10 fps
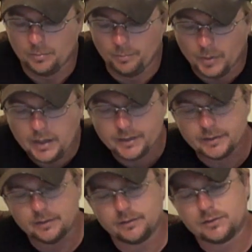
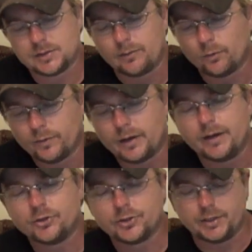But several very
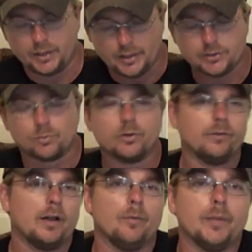interesting guns were
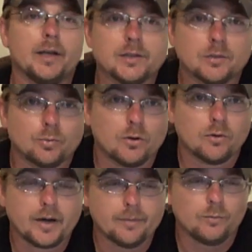developed because of the
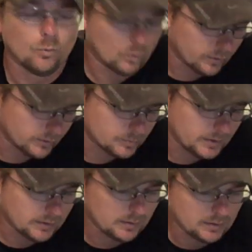program, one of those
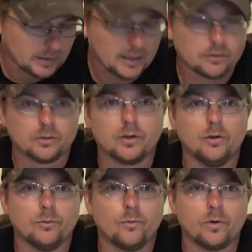being the Heckler
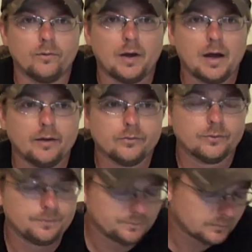Koch 45.
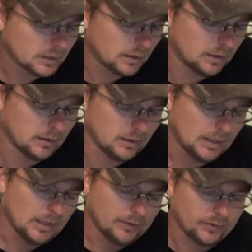
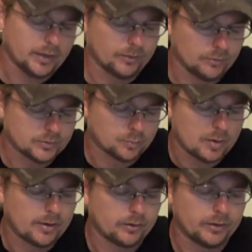The gun was
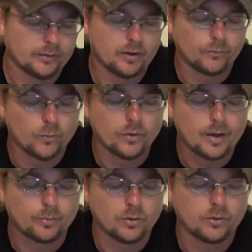primarily developed for
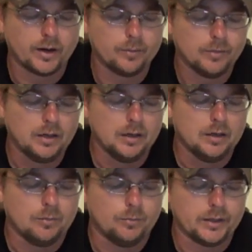that program,
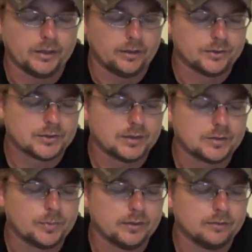but has
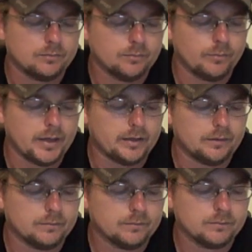since been
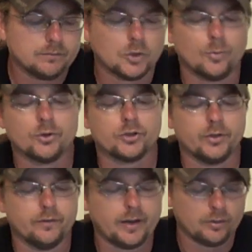made
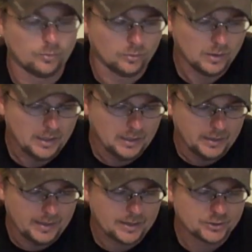commercially available,
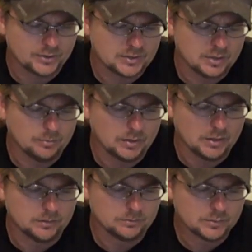and actually some
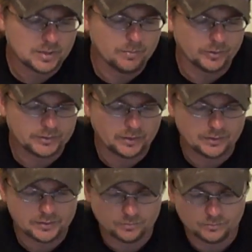
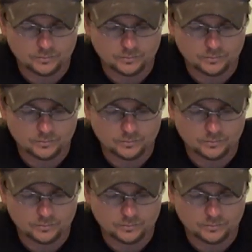militaries and